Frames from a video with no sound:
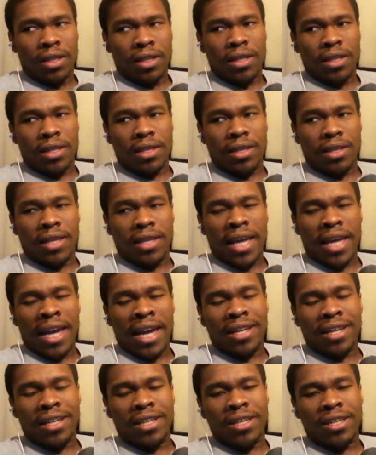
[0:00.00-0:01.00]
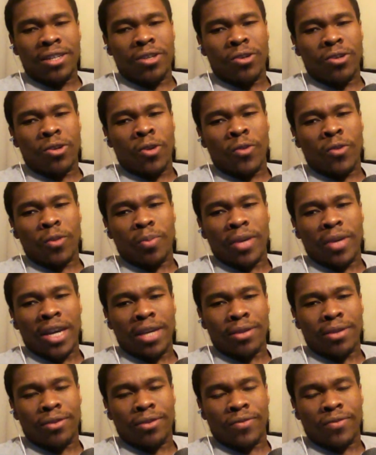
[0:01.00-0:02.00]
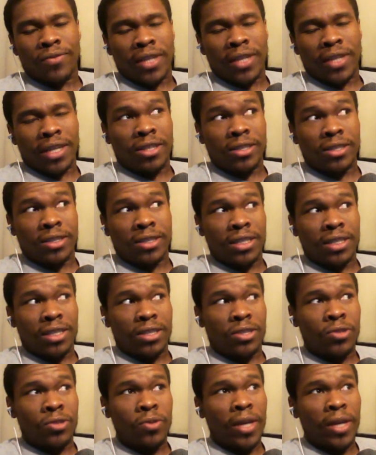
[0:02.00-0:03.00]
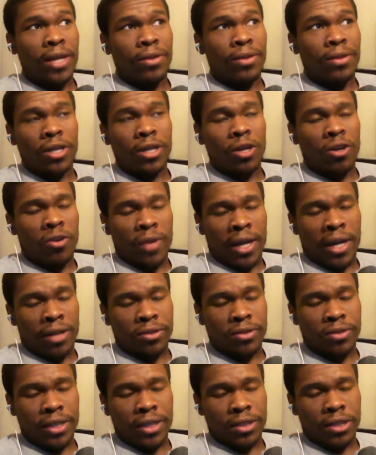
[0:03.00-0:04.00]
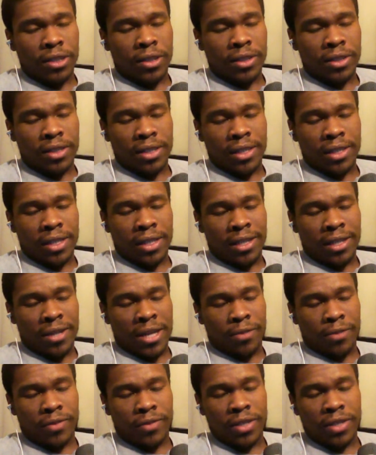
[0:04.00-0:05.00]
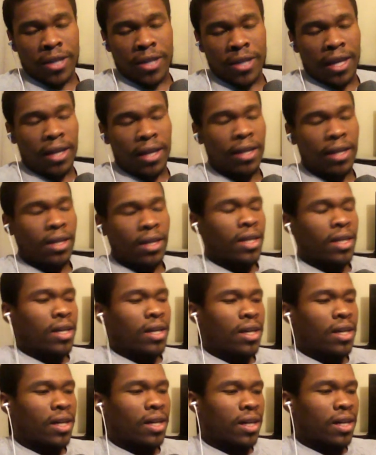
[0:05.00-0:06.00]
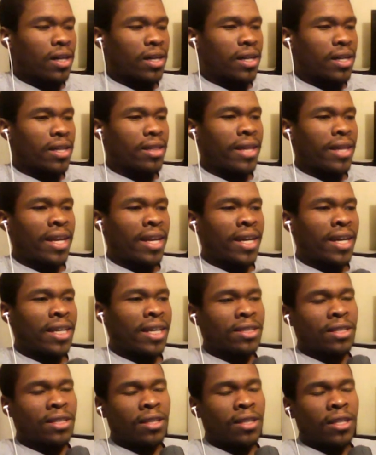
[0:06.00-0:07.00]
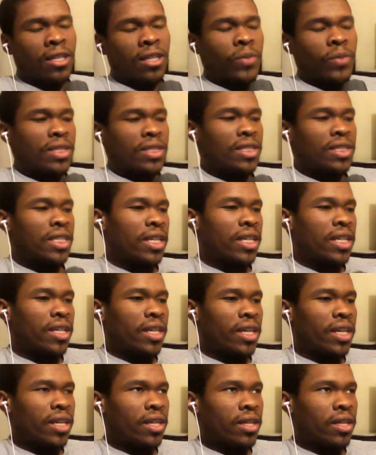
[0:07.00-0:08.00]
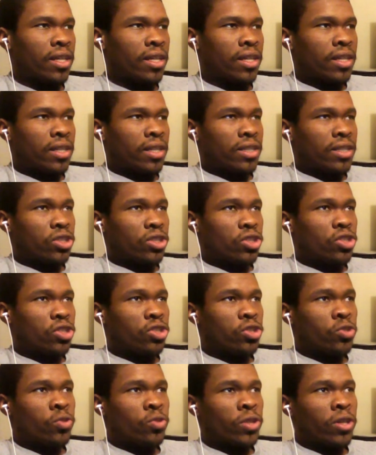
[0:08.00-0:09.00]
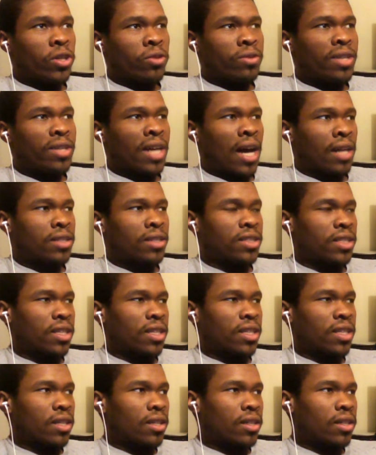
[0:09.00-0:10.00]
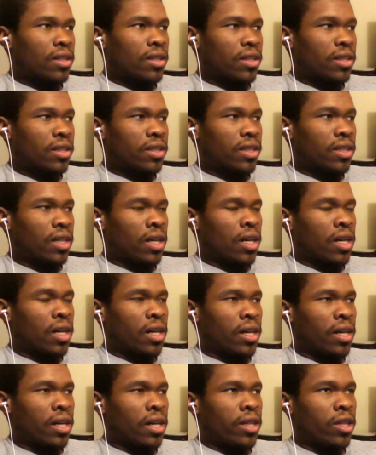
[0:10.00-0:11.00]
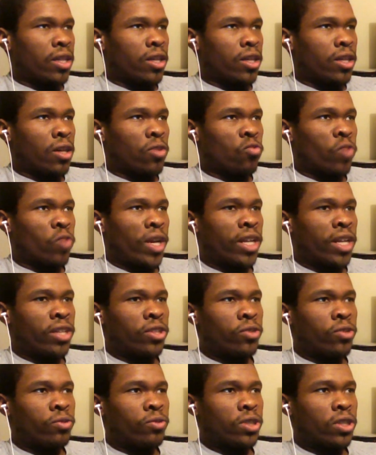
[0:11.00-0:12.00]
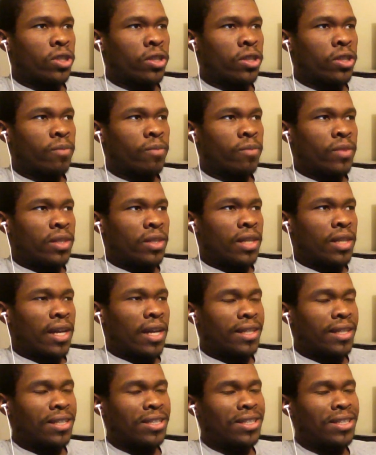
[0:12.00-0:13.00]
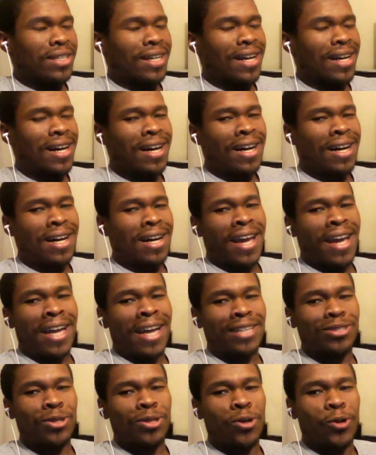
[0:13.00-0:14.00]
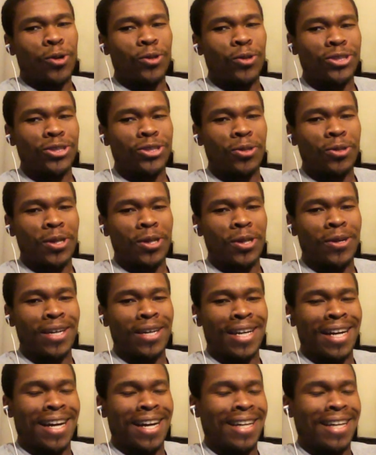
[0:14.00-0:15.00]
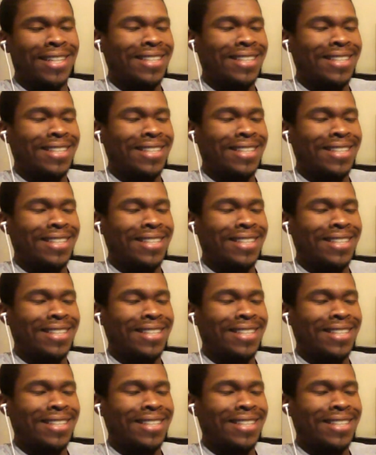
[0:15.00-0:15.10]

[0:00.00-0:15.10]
That over the past 2 days ago, around 2 days ago, as of today, that escalated with CNN pseudo doxing the Reddit user Han asshole Solo. God.